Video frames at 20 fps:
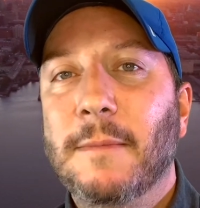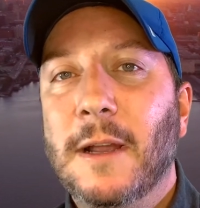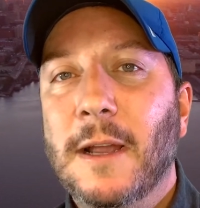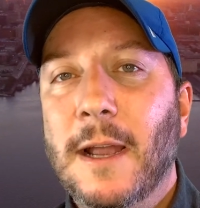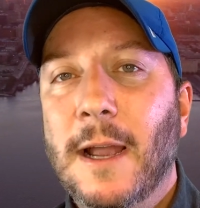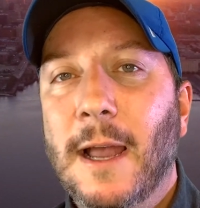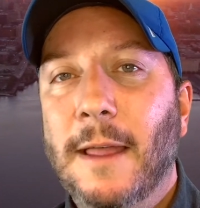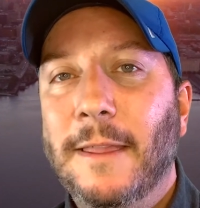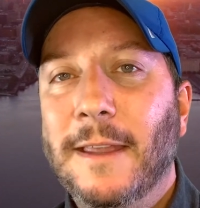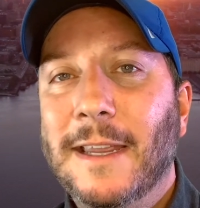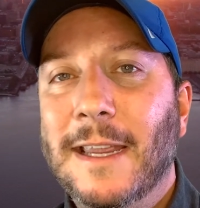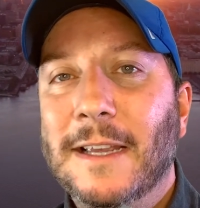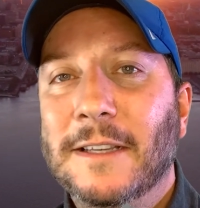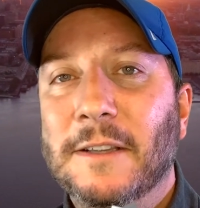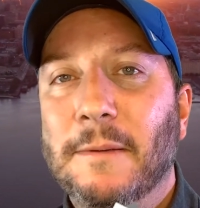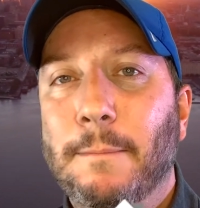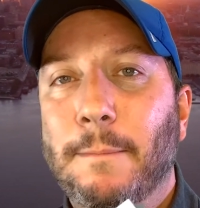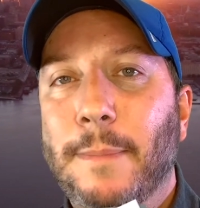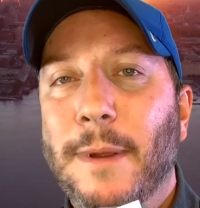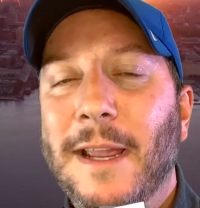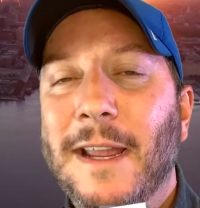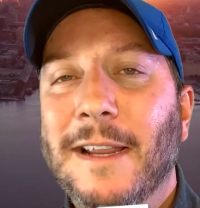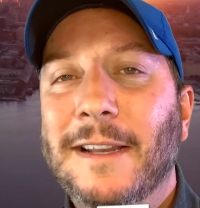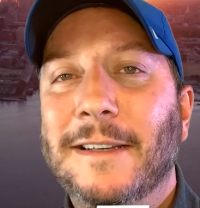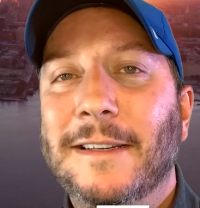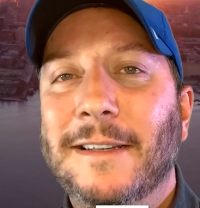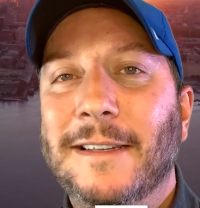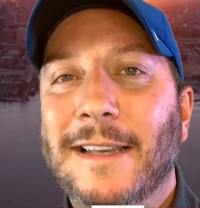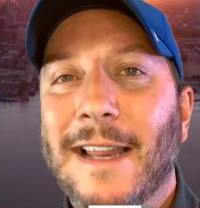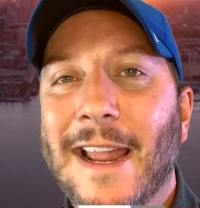I think he has a big
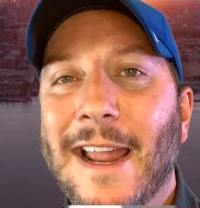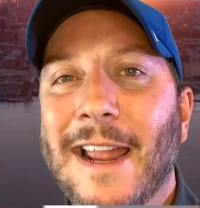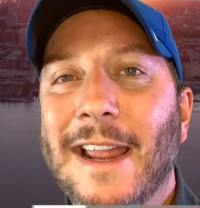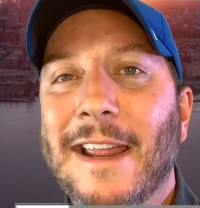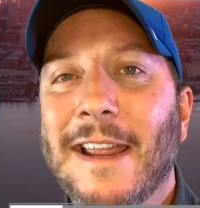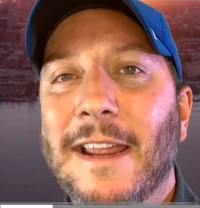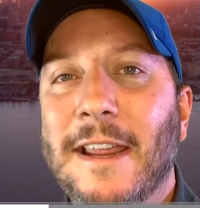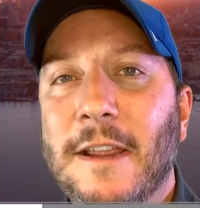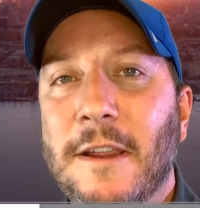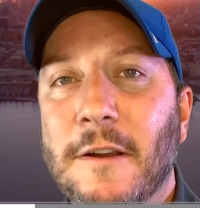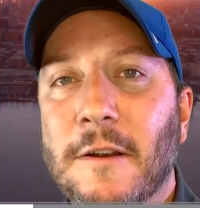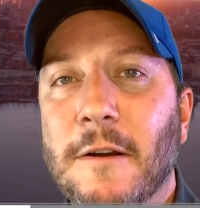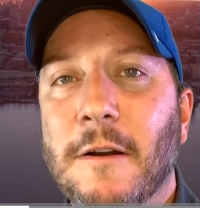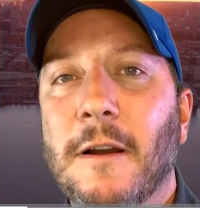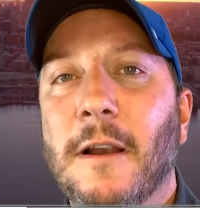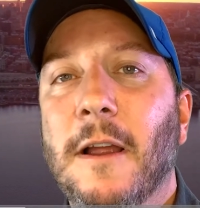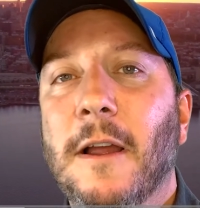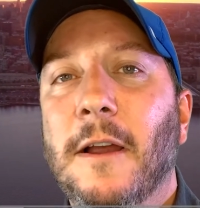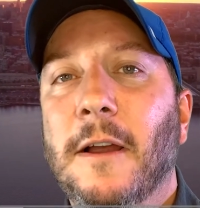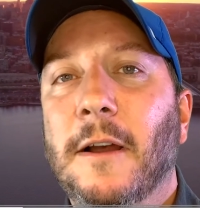day here